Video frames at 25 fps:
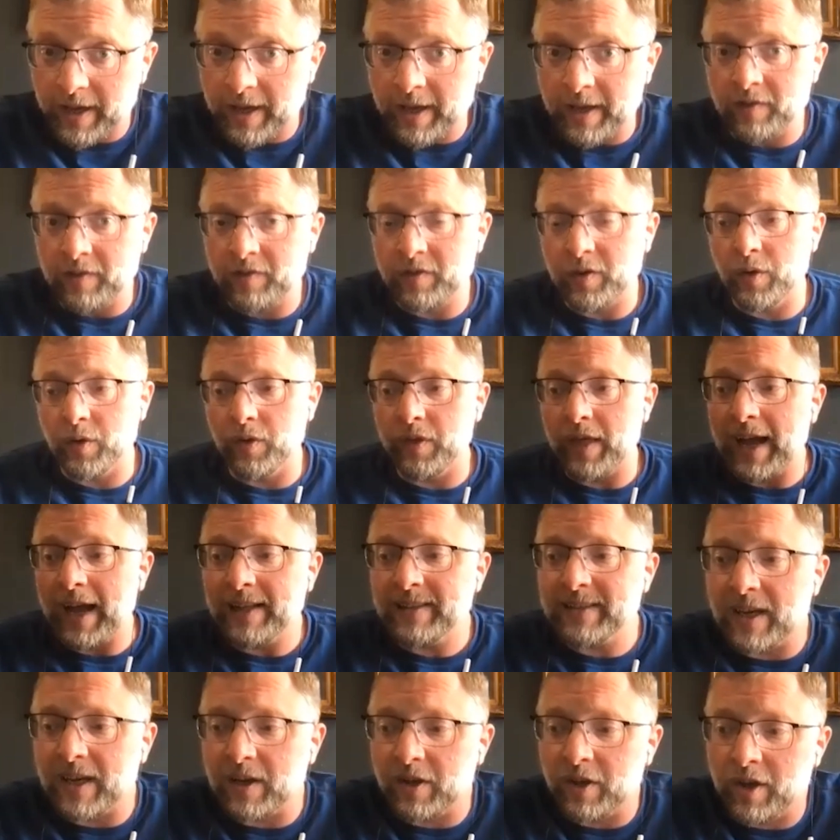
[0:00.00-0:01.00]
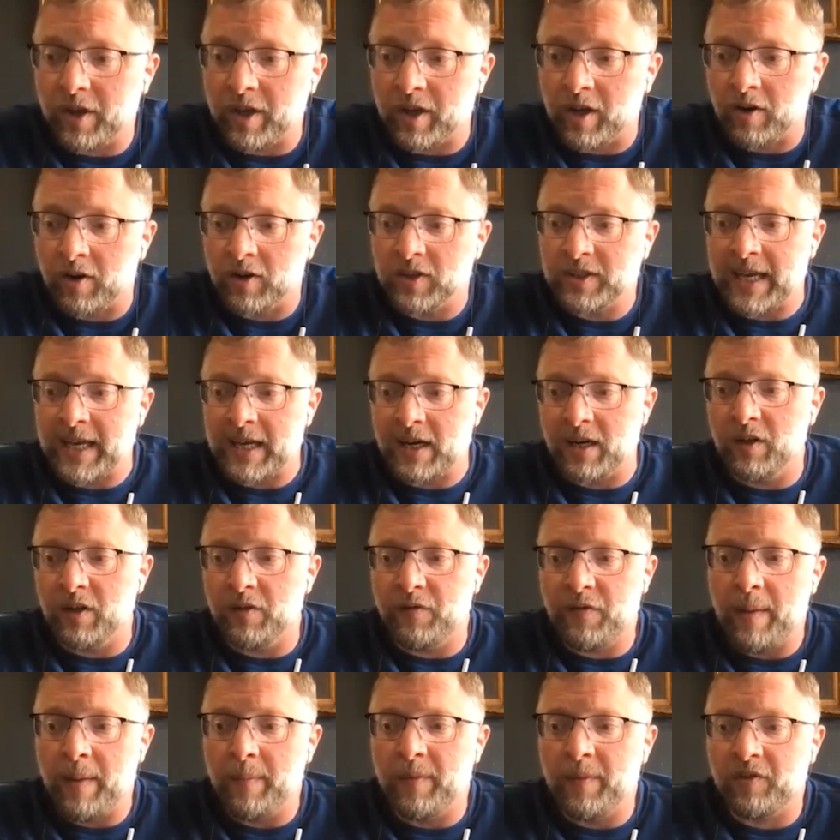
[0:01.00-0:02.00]
And so that's how you can understand
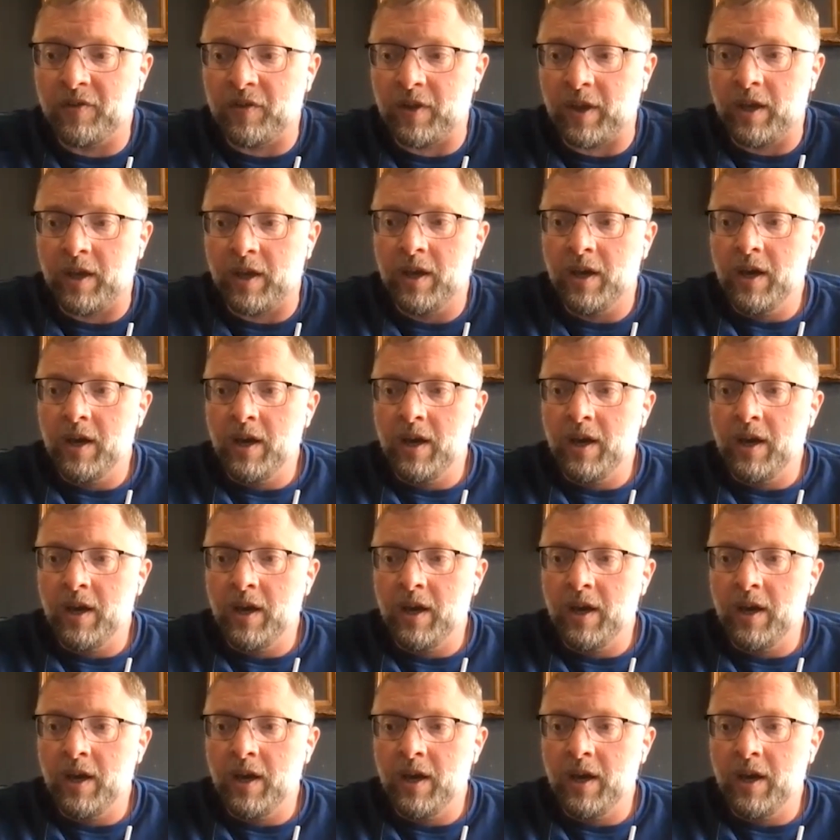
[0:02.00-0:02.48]
effeminacy.